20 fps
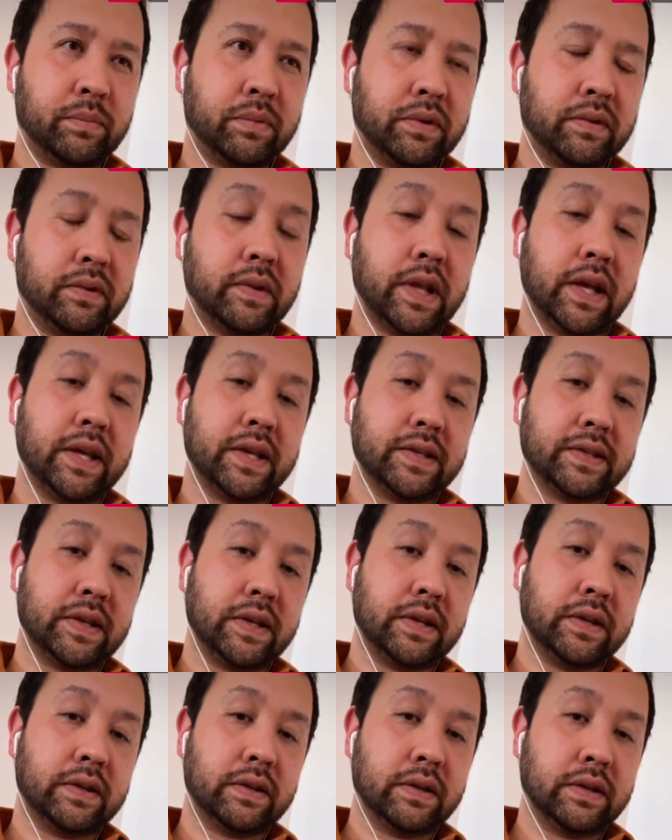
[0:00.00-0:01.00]
just been
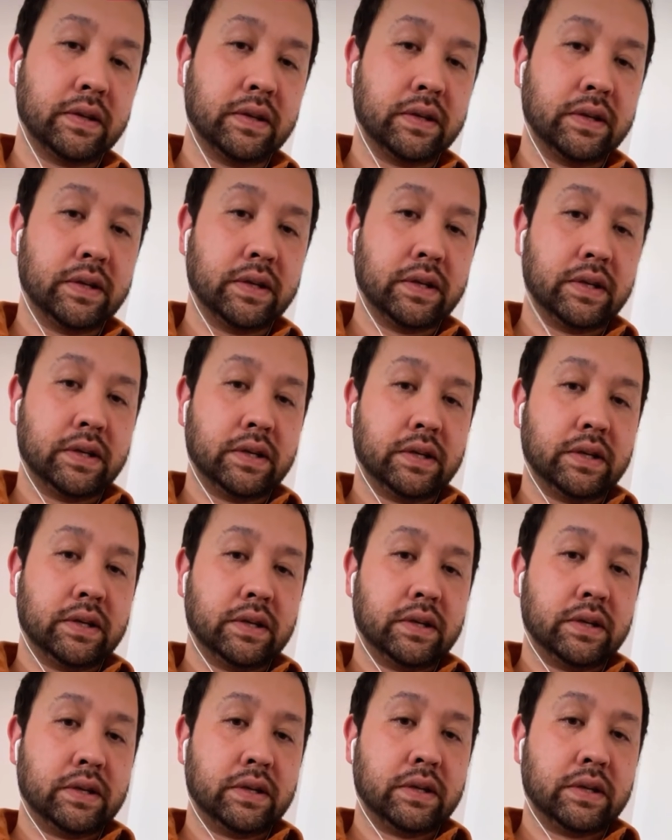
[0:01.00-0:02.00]
lazy.
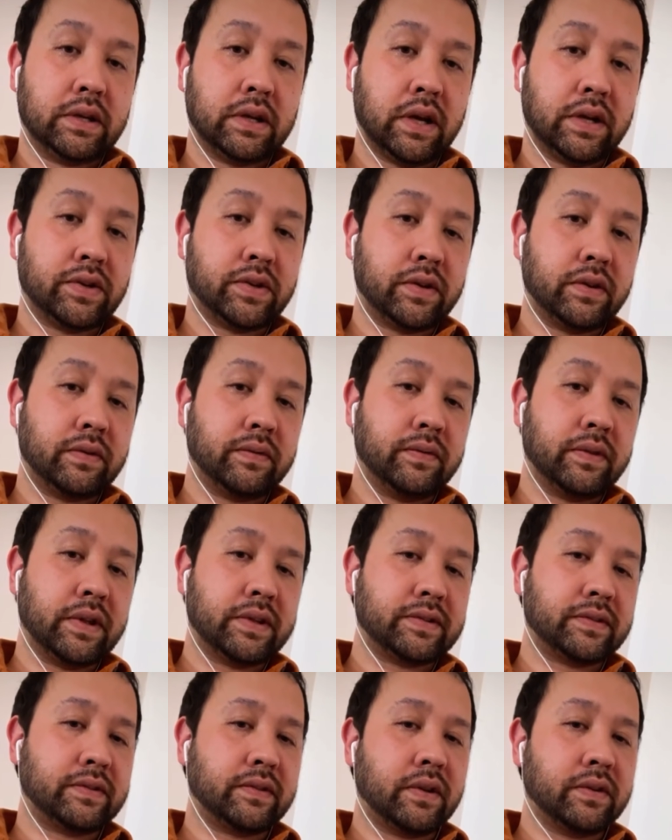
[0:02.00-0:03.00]
I should
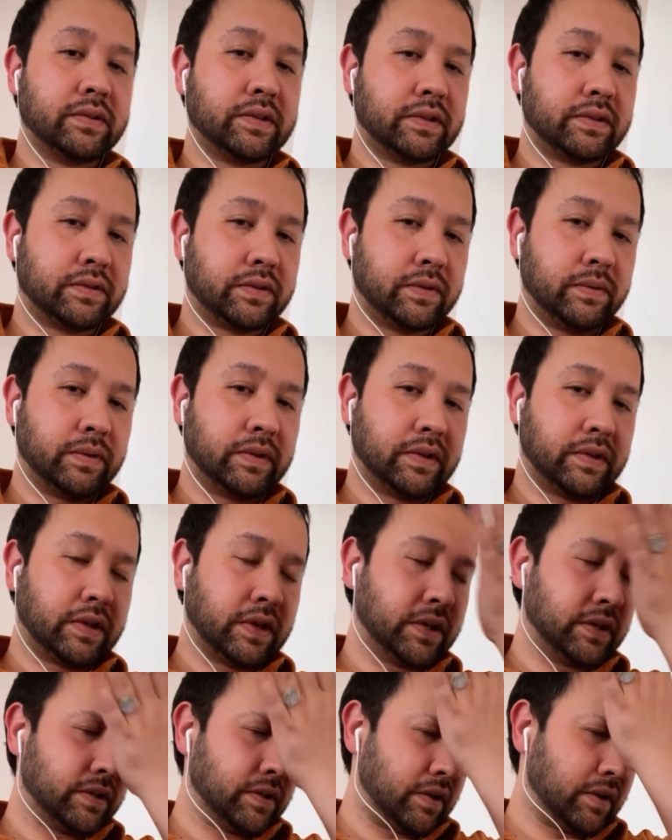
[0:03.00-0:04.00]
have. Those are two of
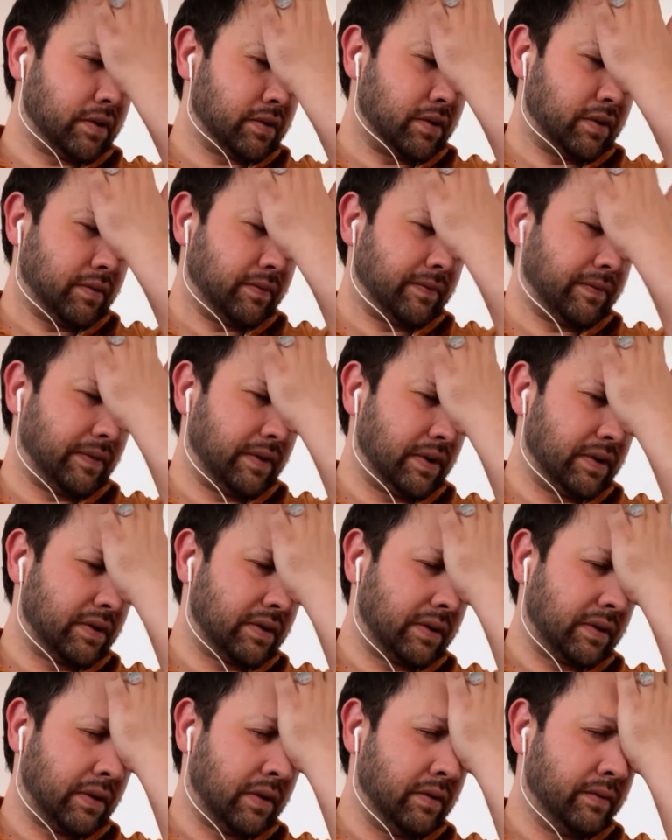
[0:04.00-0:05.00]
the things that I should have
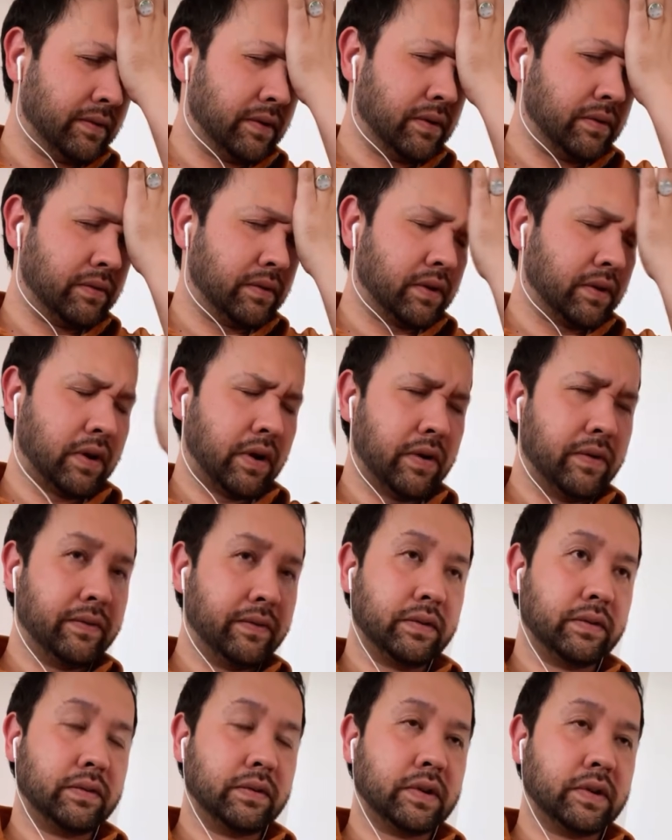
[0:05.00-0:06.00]
finished over
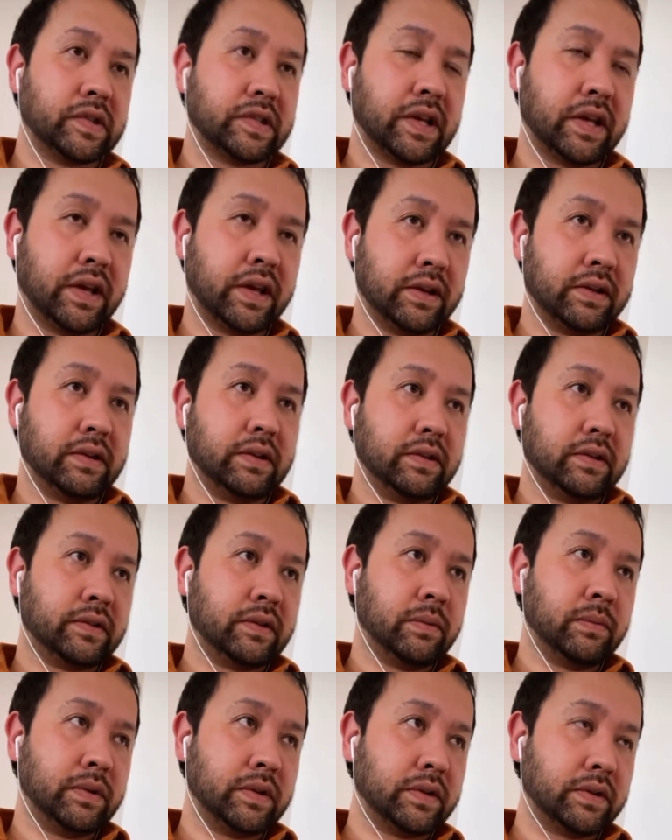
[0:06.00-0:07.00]
COVID because I had
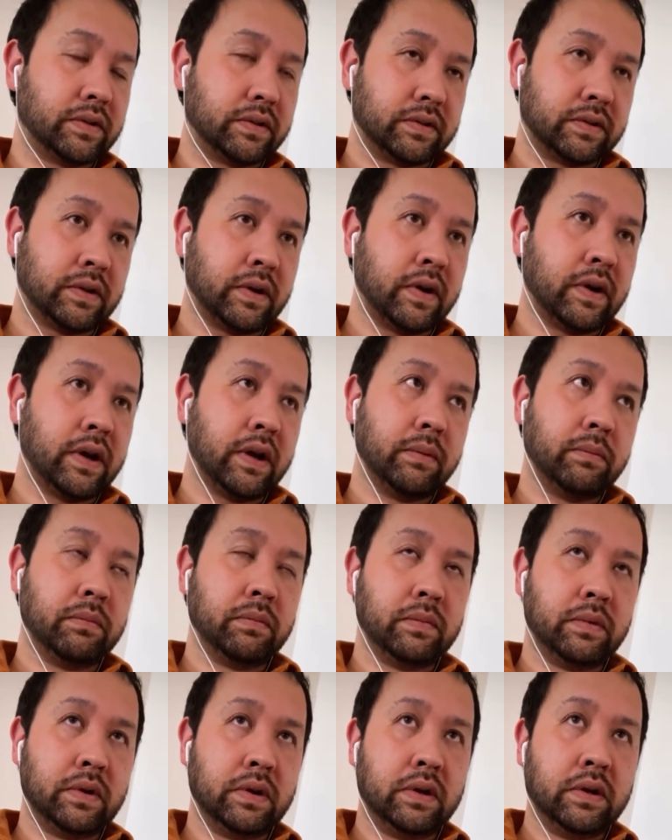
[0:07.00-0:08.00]
so much
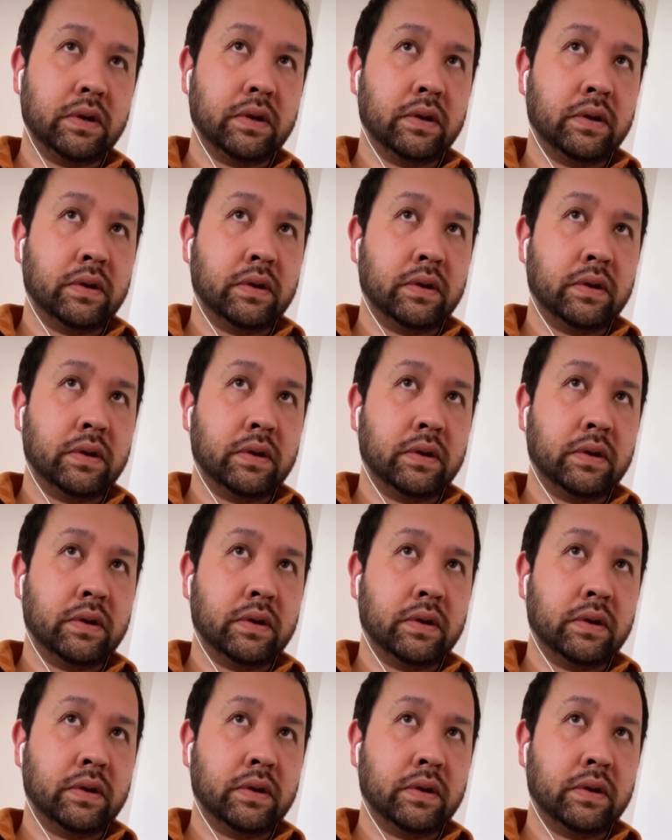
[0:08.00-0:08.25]
time,